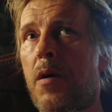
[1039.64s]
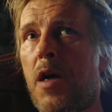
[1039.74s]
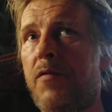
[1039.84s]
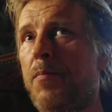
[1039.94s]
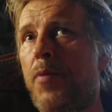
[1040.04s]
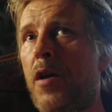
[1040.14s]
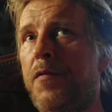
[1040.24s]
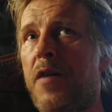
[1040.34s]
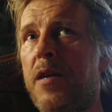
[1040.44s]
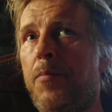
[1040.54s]
I'd have
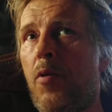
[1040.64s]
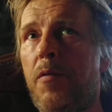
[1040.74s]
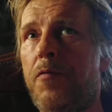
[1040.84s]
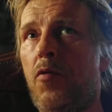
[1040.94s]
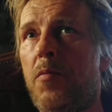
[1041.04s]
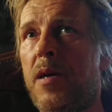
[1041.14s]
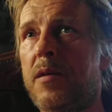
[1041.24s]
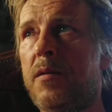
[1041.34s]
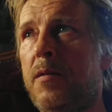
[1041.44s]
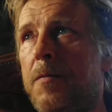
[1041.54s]
found employment for them
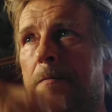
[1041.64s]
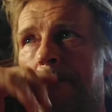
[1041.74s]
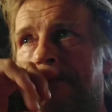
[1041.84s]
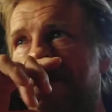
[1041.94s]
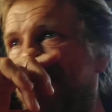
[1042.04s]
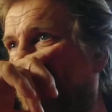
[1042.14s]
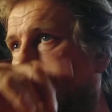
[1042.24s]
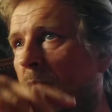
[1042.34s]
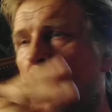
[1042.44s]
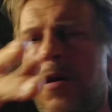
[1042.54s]
as,
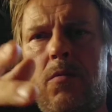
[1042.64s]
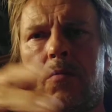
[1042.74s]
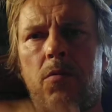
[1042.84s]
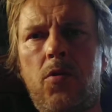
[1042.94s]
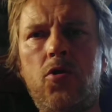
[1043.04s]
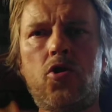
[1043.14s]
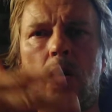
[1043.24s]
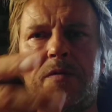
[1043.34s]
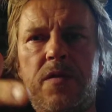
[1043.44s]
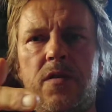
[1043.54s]
you know, good
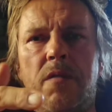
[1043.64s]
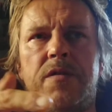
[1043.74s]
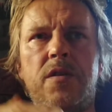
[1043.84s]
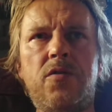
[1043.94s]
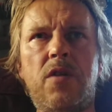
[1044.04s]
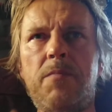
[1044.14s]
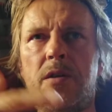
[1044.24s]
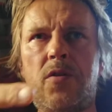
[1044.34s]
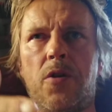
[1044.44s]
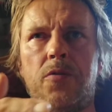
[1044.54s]
jobs in the service industry,
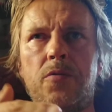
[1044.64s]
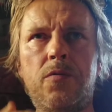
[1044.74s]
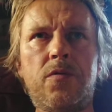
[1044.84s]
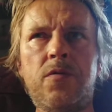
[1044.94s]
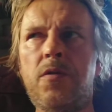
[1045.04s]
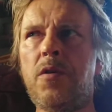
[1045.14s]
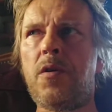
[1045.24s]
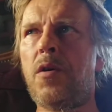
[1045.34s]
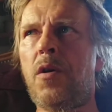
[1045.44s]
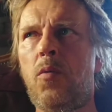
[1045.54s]
McDonald's,
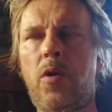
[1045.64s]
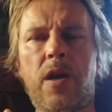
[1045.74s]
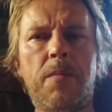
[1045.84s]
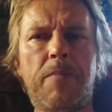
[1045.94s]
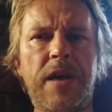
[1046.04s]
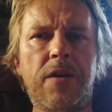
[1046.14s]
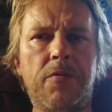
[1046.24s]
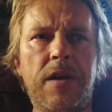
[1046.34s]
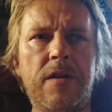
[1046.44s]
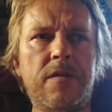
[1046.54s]
working in
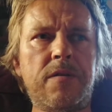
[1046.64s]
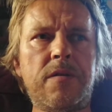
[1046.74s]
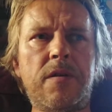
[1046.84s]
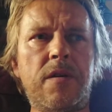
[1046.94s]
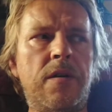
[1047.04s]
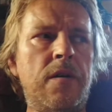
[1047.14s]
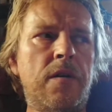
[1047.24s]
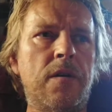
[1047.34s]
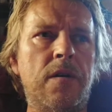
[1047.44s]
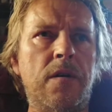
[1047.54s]
bakeries,
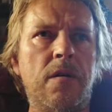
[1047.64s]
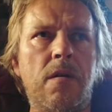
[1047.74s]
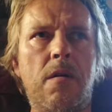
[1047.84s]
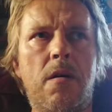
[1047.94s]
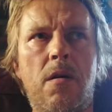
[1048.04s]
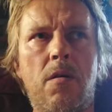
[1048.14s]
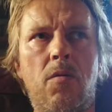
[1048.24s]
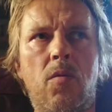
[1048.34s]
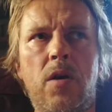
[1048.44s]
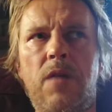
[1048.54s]

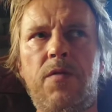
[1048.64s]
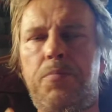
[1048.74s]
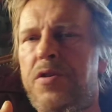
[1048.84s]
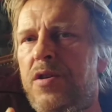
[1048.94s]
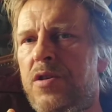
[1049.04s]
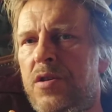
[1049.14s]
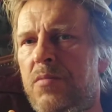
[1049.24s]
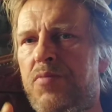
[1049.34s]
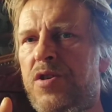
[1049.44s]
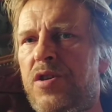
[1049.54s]
working for British
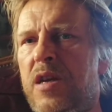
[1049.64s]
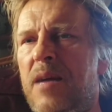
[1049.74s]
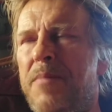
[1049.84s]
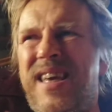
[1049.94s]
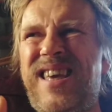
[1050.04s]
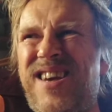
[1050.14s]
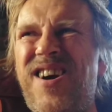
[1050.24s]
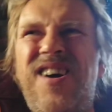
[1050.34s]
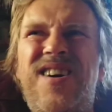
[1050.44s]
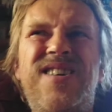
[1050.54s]
like making
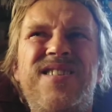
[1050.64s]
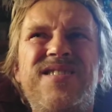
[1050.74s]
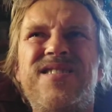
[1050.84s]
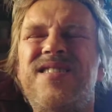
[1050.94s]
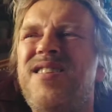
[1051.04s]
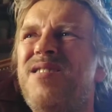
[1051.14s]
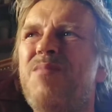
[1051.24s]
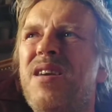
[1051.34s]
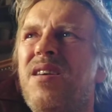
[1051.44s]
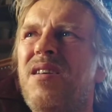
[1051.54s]
cars. I don't know,
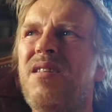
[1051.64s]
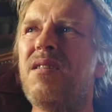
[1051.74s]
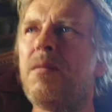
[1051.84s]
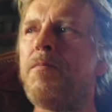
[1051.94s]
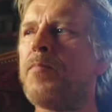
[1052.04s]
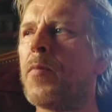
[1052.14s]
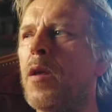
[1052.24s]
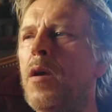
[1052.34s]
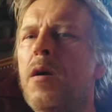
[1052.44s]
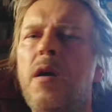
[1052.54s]
making. I'm
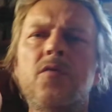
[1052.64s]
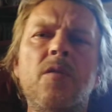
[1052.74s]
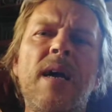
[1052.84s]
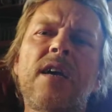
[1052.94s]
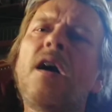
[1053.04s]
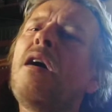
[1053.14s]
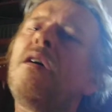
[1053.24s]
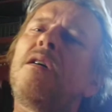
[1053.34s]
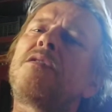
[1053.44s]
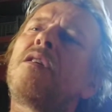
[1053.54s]
talking about
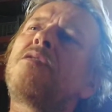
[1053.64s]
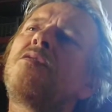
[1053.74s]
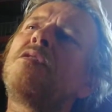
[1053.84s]
cars. I saw